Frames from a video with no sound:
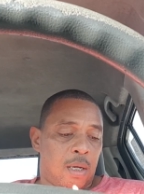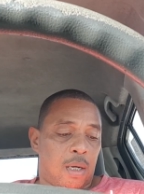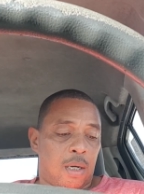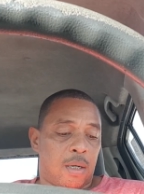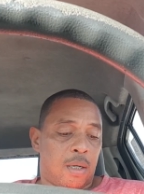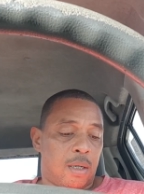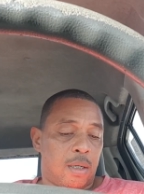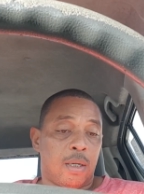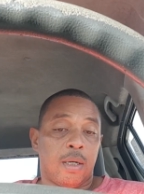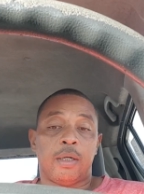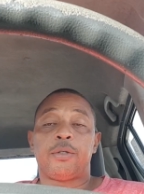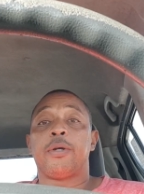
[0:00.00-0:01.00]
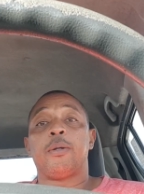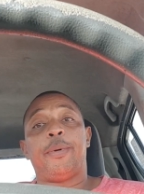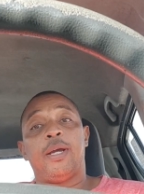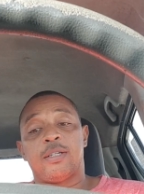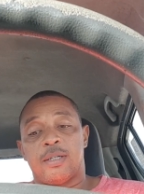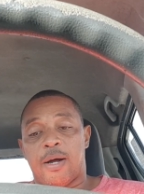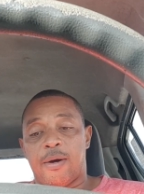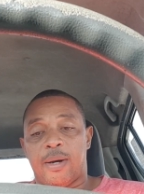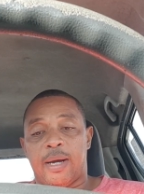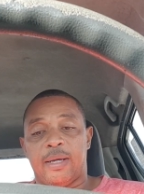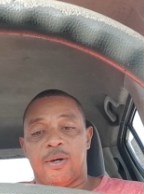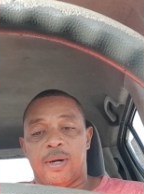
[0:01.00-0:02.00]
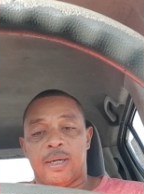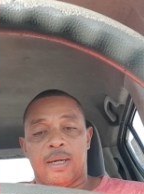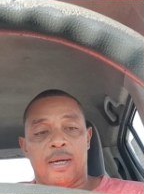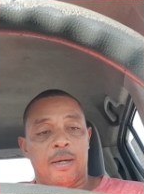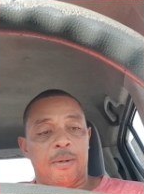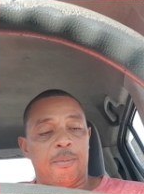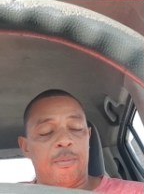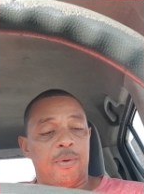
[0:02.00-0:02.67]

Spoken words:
Oh, I turned the page now. I got I